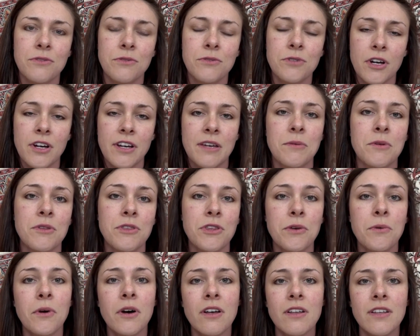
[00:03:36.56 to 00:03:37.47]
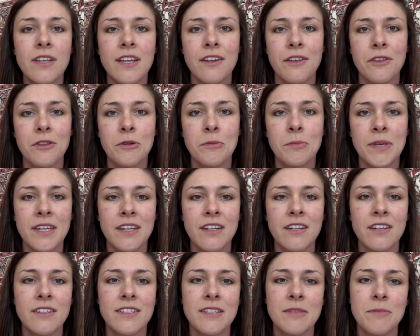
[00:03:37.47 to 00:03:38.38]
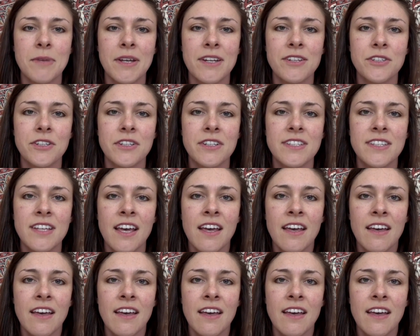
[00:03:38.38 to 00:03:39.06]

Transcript: talking with you all and other peers and mentors,